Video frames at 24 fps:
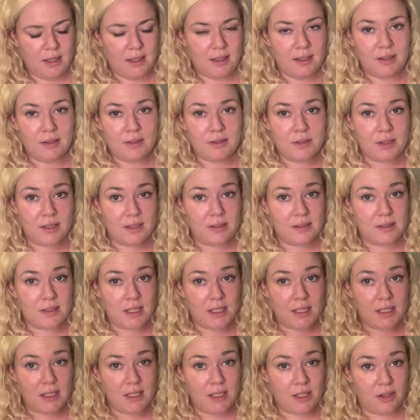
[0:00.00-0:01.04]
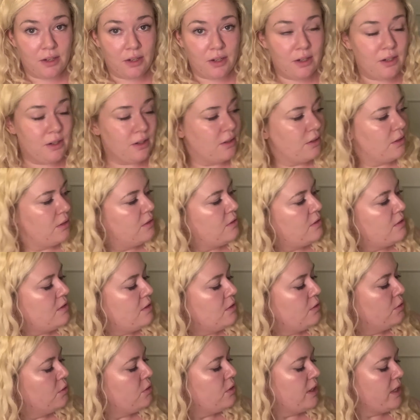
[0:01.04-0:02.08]
So this is it here.
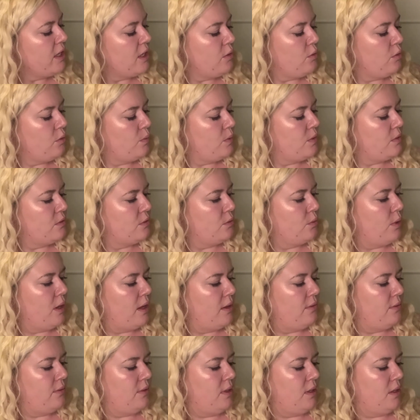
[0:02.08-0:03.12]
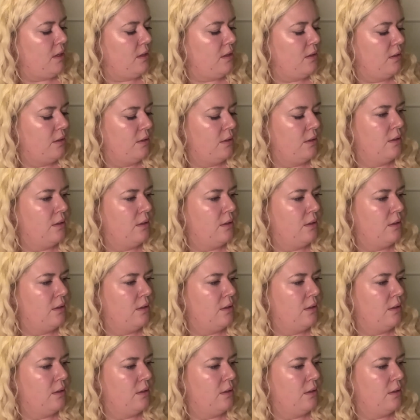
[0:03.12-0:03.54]
Doesn't look like it would be so heavy,